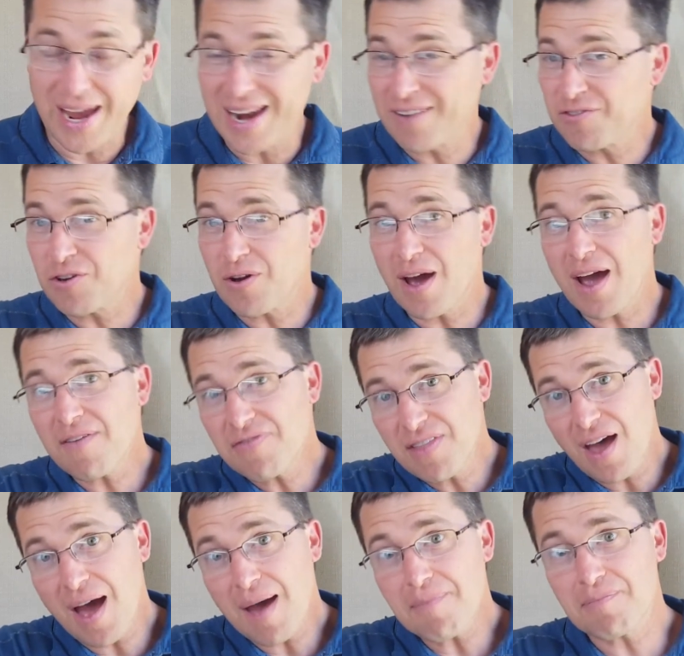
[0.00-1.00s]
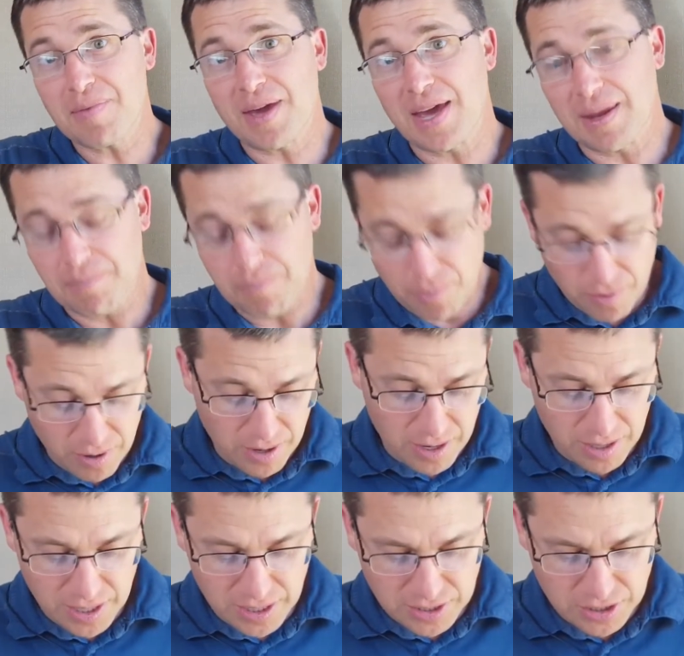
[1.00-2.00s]
And if you have not been, per,
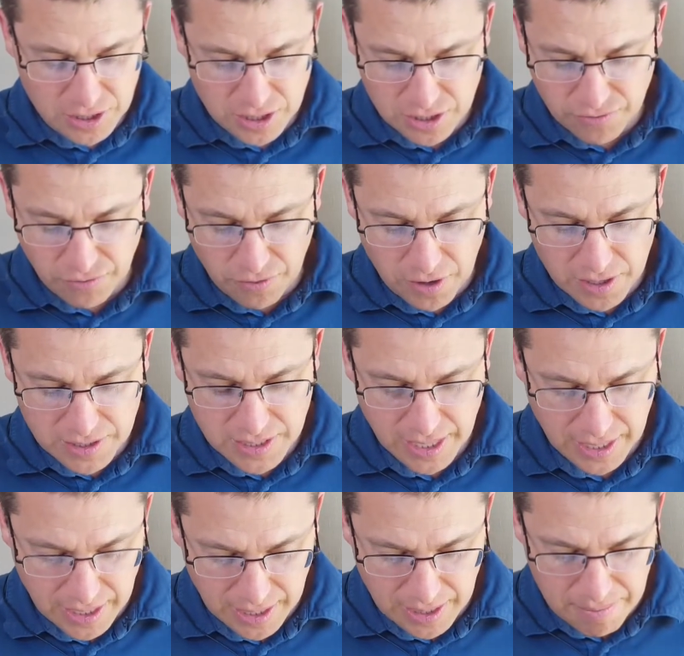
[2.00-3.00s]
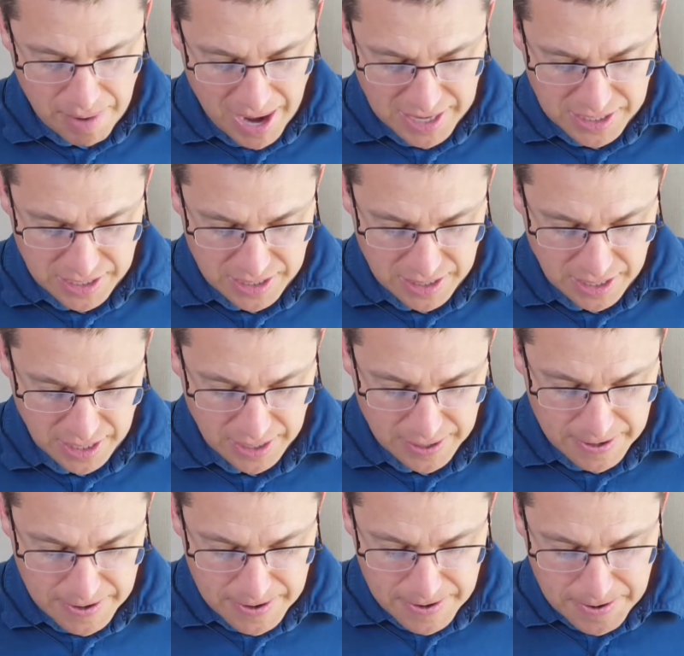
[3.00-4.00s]
let's just for a second imagine that
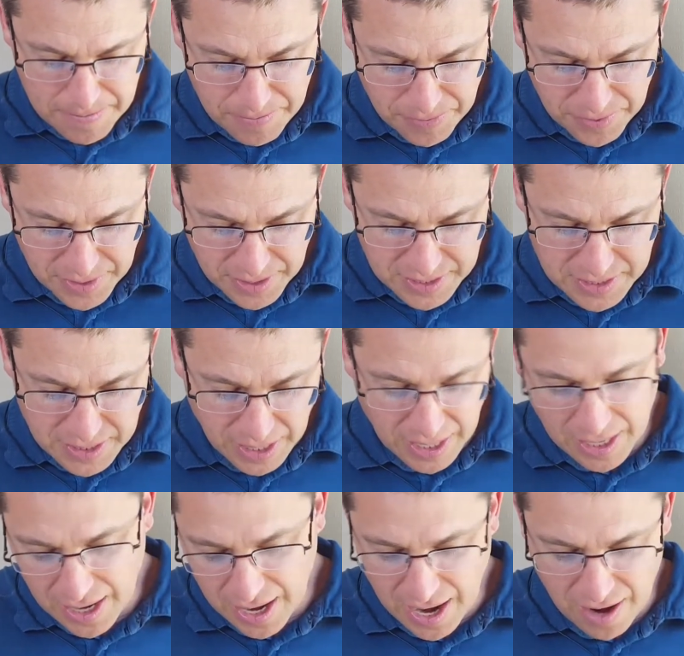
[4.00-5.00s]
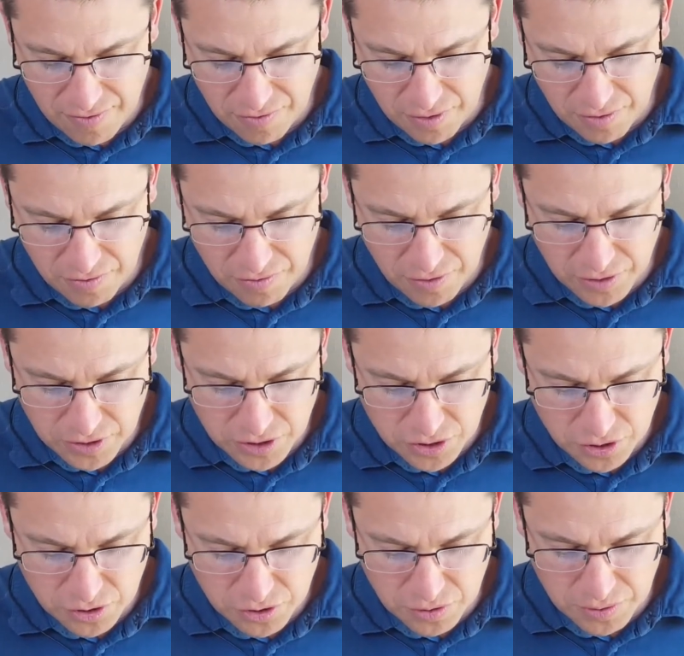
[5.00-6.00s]
the second half of verse
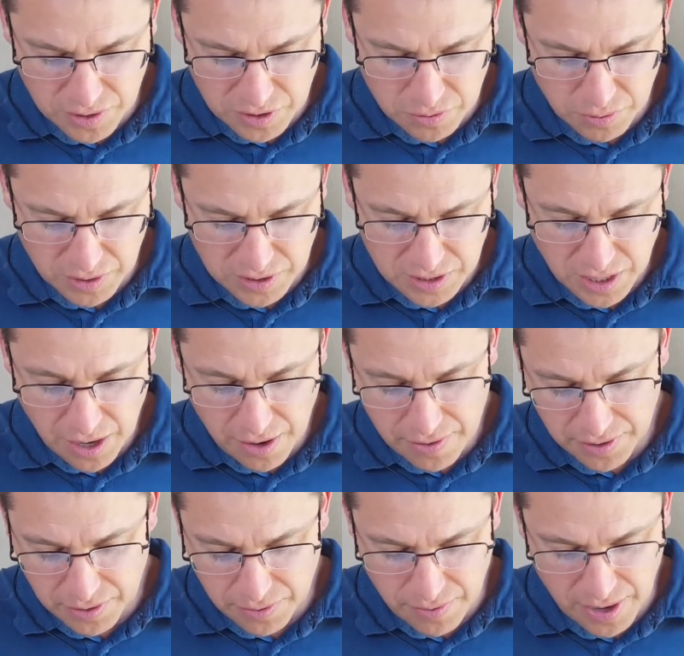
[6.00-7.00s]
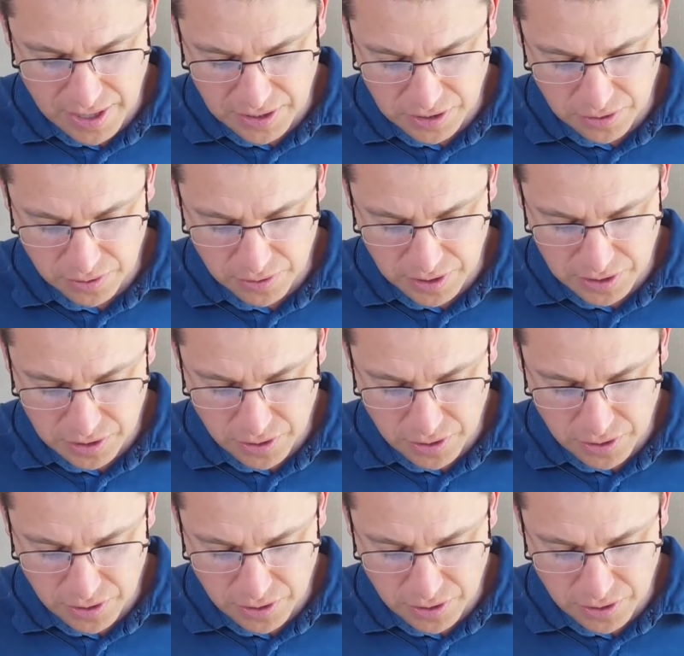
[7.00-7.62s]
2 is what's characterized you, that